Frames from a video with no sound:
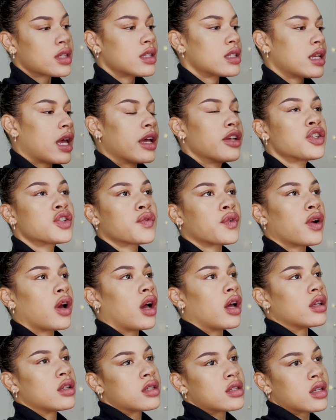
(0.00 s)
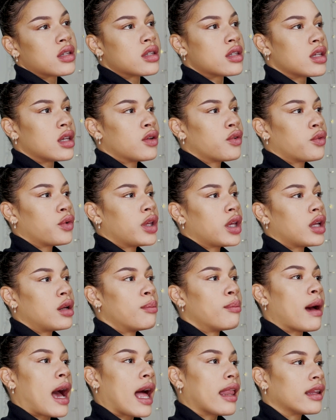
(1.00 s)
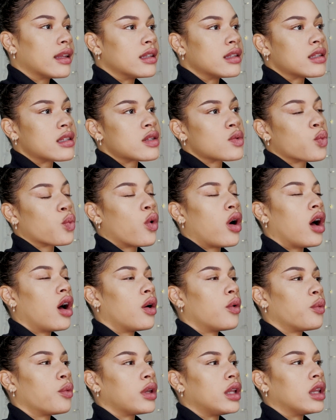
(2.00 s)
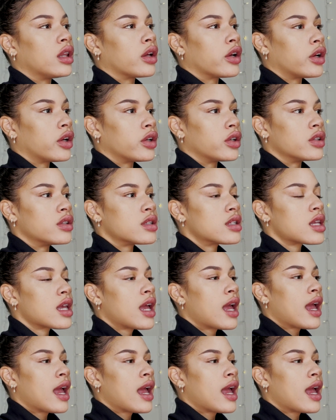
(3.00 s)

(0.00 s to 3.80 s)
a test for us to see if we can balance what we learned.